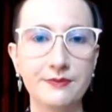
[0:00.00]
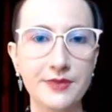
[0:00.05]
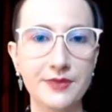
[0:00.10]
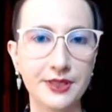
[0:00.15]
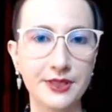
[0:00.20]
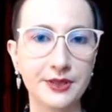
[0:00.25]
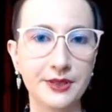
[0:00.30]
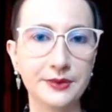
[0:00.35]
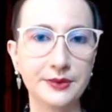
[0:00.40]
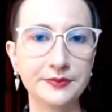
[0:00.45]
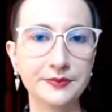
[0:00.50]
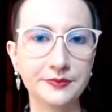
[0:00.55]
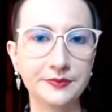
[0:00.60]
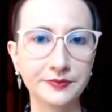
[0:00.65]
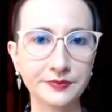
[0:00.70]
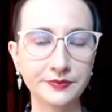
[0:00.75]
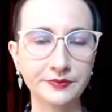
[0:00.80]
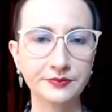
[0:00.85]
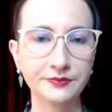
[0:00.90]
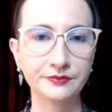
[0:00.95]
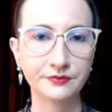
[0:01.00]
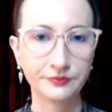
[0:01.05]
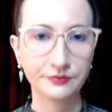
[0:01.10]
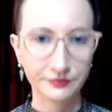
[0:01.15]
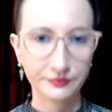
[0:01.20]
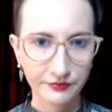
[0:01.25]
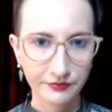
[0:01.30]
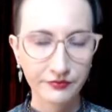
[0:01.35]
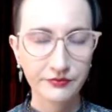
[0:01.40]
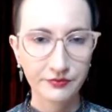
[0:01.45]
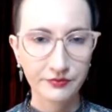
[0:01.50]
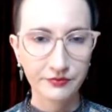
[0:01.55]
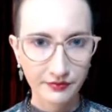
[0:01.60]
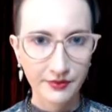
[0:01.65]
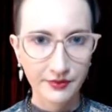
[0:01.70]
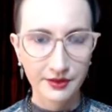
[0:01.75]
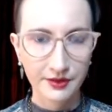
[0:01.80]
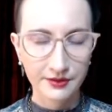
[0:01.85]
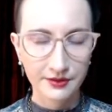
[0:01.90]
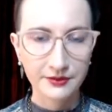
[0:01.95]
So
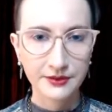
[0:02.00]
neat.